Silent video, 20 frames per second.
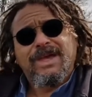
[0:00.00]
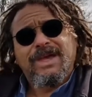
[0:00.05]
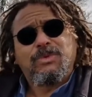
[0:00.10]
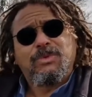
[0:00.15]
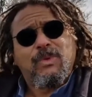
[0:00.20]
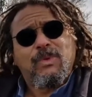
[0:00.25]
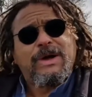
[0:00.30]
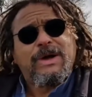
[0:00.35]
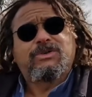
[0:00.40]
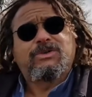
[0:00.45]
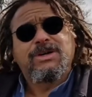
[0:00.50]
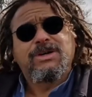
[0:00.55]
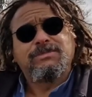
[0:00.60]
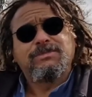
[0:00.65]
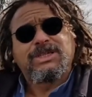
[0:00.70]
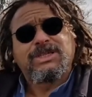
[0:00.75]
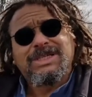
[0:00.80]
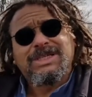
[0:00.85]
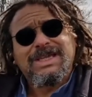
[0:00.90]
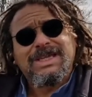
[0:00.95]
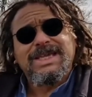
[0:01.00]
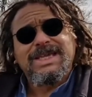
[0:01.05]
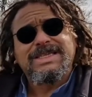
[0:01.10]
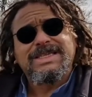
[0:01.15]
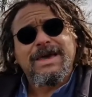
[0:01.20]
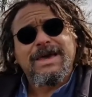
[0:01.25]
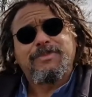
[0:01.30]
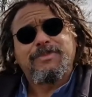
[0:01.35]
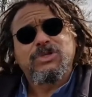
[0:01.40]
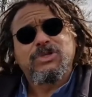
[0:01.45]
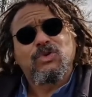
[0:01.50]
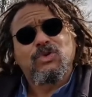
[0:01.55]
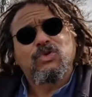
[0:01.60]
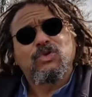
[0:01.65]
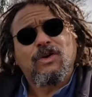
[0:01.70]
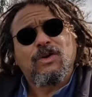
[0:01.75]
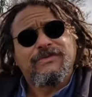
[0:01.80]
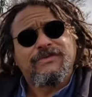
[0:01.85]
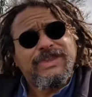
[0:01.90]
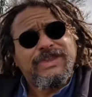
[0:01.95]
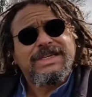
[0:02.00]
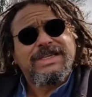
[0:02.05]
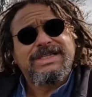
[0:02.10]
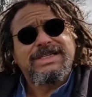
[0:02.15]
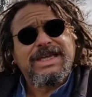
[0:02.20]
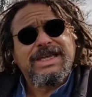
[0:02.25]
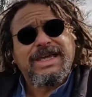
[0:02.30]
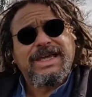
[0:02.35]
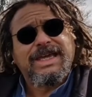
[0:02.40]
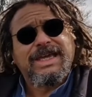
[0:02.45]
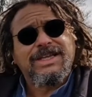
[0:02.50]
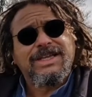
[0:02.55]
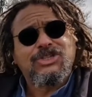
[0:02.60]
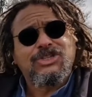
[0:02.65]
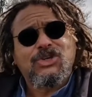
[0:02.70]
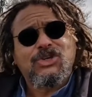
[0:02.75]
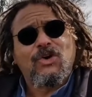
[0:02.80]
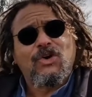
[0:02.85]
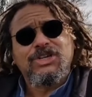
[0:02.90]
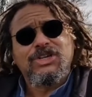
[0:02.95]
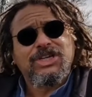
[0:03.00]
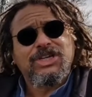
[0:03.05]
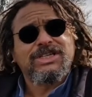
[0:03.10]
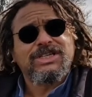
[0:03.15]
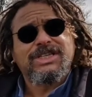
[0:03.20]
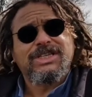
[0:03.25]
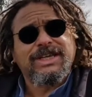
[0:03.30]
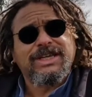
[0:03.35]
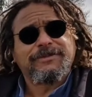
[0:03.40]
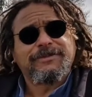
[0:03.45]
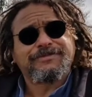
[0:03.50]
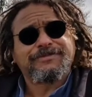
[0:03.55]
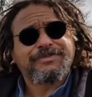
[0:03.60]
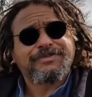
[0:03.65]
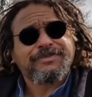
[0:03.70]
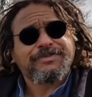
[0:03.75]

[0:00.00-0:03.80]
And welcome to today's episode of This Day in Scottish History.